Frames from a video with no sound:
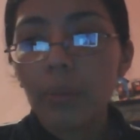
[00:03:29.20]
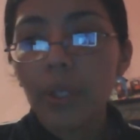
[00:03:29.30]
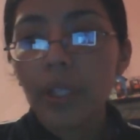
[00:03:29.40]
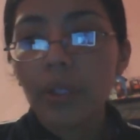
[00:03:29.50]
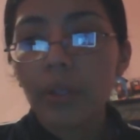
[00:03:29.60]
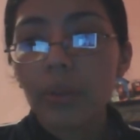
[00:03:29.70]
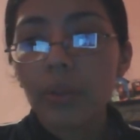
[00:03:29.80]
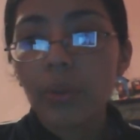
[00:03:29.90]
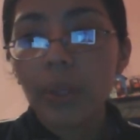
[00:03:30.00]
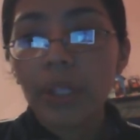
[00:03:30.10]
It can
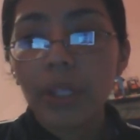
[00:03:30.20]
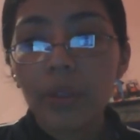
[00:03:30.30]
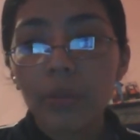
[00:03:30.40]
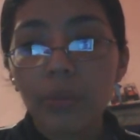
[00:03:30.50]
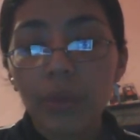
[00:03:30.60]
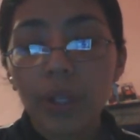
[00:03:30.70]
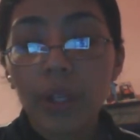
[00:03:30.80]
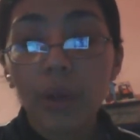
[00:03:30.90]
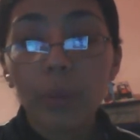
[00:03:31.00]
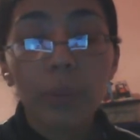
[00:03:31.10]
also
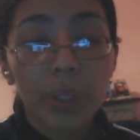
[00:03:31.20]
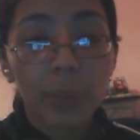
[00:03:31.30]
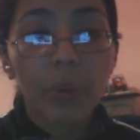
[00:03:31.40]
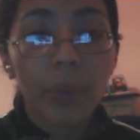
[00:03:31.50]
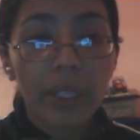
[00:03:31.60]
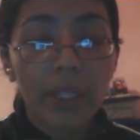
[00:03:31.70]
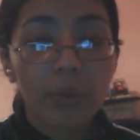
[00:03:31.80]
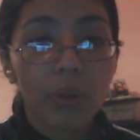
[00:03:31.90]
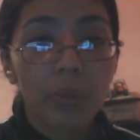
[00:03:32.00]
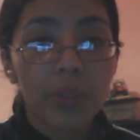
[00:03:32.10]
help people make
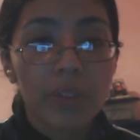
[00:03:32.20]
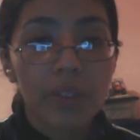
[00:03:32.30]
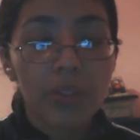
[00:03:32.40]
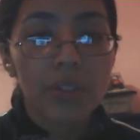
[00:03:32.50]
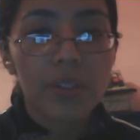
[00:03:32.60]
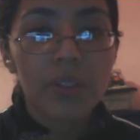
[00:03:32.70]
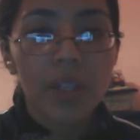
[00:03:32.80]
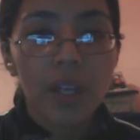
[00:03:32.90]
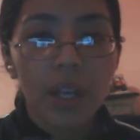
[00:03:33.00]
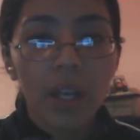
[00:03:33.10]
informed decisions
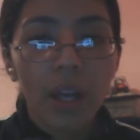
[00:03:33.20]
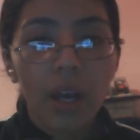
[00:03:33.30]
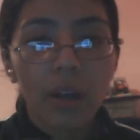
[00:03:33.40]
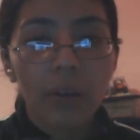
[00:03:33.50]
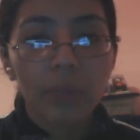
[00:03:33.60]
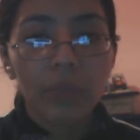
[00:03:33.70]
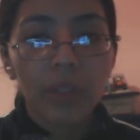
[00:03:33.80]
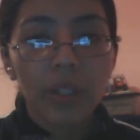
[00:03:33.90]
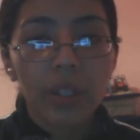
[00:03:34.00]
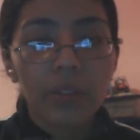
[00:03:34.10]

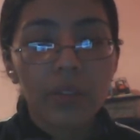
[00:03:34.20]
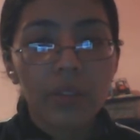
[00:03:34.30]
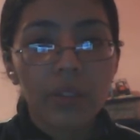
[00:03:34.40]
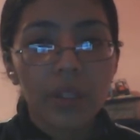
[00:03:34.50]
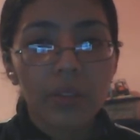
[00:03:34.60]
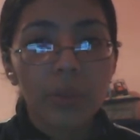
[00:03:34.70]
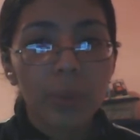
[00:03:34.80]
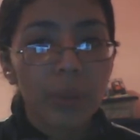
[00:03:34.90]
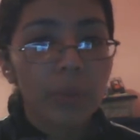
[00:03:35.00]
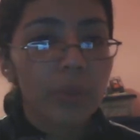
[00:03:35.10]
and to
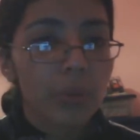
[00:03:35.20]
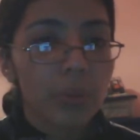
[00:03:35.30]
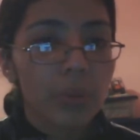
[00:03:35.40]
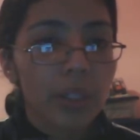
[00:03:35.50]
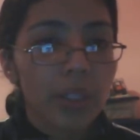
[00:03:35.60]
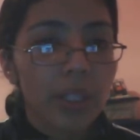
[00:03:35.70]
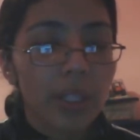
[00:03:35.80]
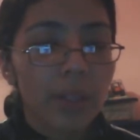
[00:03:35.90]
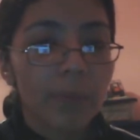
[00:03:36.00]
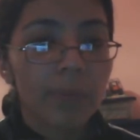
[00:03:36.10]
be able to
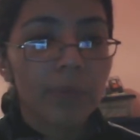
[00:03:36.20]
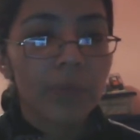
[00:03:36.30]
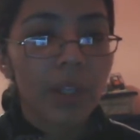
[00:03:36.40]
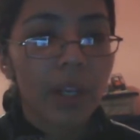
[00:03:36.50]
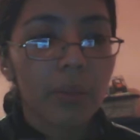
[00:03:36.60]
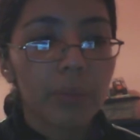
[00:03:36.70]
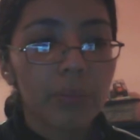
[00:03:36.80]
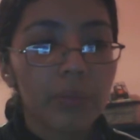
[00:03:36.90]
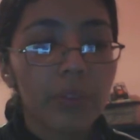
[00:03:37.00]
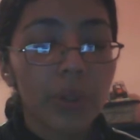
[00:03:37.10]
really
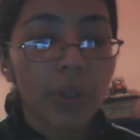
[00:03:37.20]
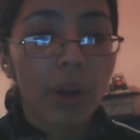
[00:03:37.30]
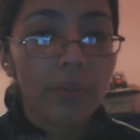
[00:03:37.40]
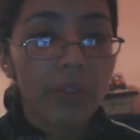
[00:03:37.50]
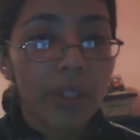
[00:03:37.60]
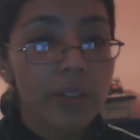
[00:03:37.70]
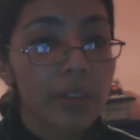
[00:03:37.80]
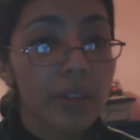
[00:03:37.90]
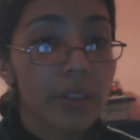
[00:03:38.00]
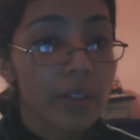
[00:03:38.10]
feel confident in
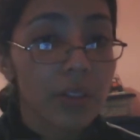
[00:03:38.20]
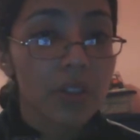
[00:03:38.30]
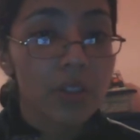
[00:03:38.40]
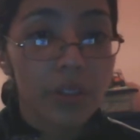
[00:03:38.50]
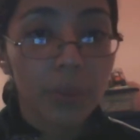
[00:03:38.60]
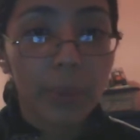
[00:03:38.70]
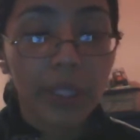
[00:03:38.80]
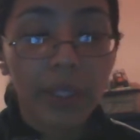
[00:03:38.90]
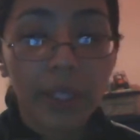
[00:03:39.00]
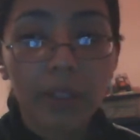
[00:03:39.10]
the decisions they're
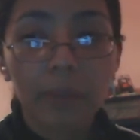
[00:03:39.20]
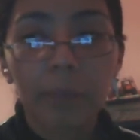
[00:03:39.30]
making.